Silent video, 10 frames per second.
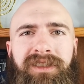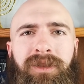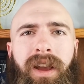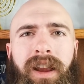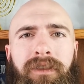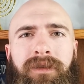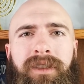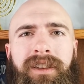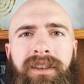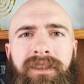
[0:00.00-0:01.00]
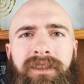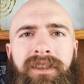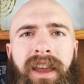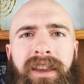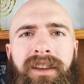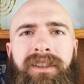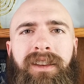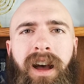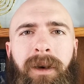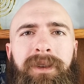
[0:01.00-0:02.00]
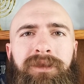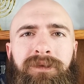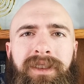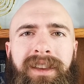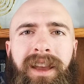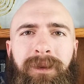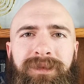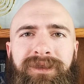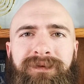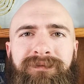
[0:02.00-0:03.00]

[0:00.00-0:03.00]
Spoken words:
so every like and comment really helps.